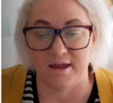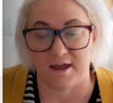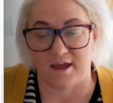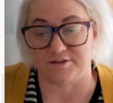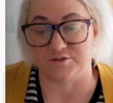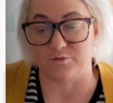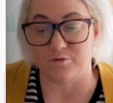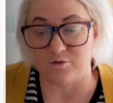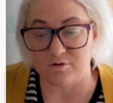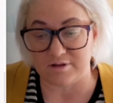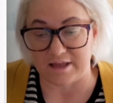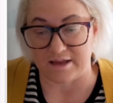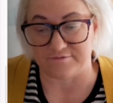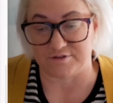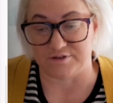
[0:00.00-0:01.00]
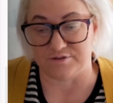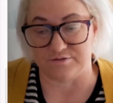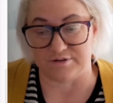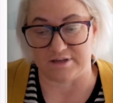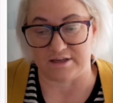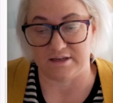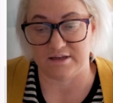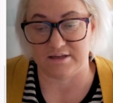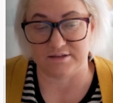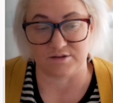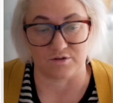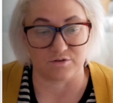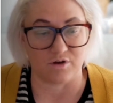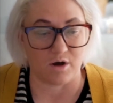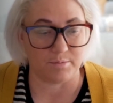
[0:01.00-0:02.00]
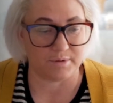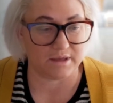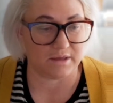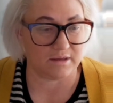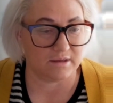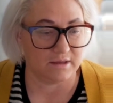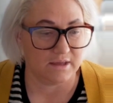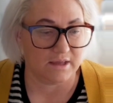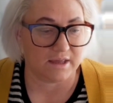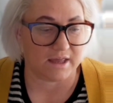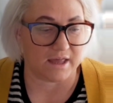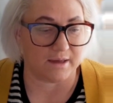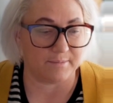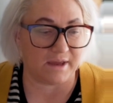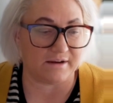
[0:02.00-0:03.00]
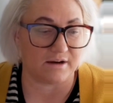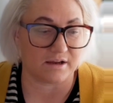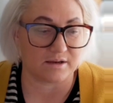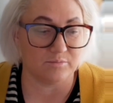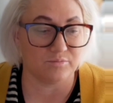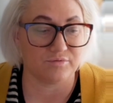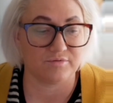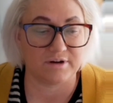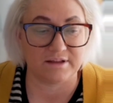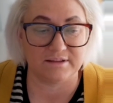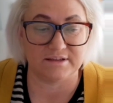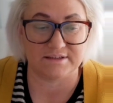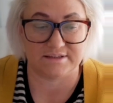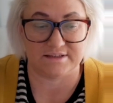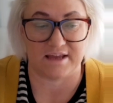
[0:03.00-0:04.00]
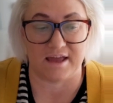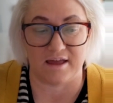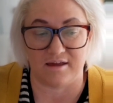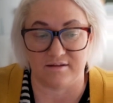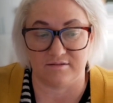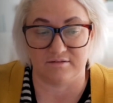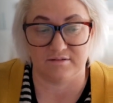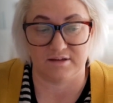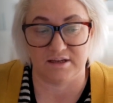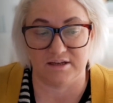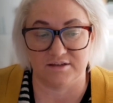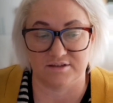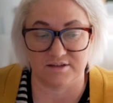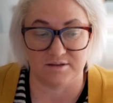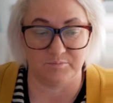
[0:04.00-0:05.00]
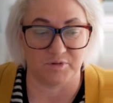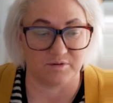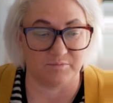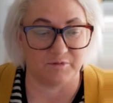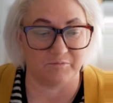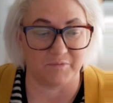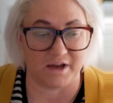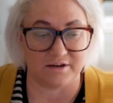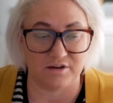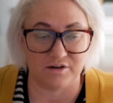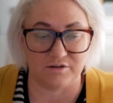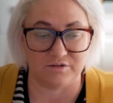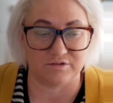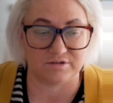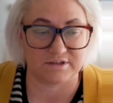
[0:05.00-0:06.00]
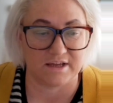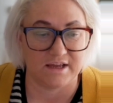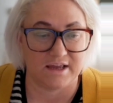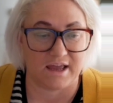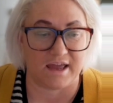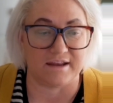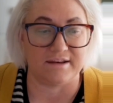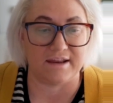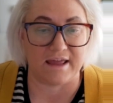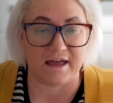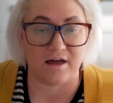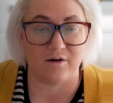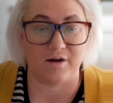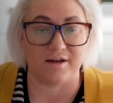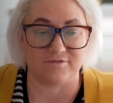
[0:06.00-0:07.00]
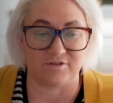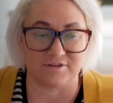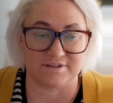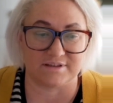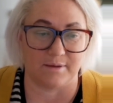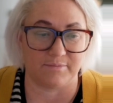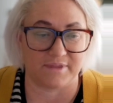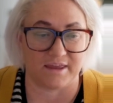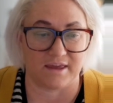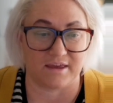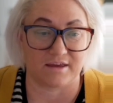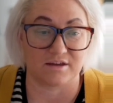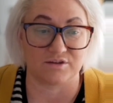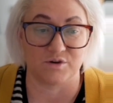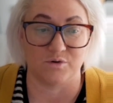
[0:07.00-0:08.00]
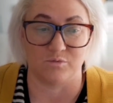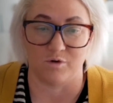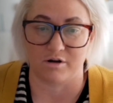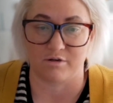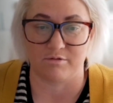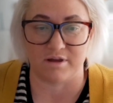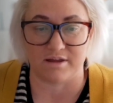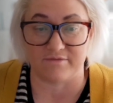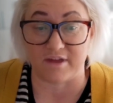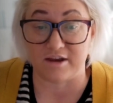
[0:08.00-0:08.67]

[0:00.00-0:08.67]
And so all I have to do here is go copy, and I can bring this down into the bottom of my note, and now I've got something to work with.